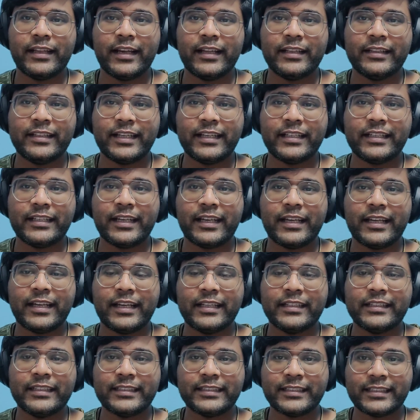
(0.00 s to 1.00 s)

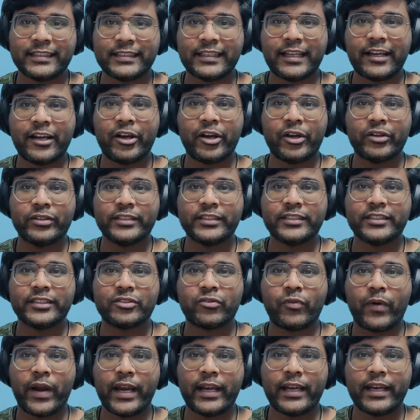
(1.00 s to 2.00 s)
this
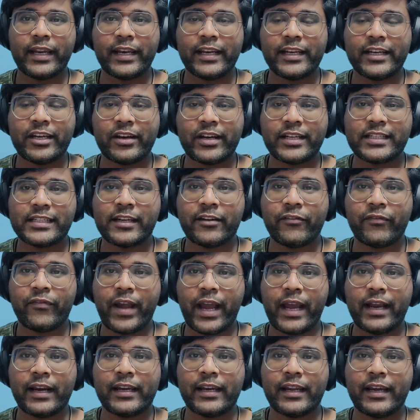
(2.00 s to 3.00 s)
is quite an interesting
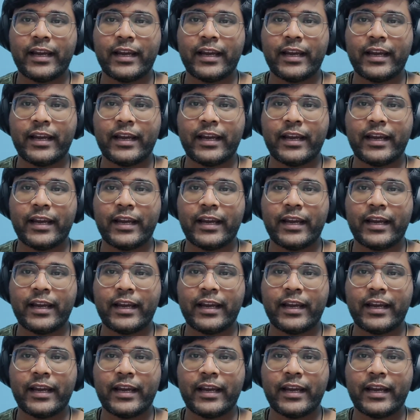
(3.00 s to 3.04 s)
fact.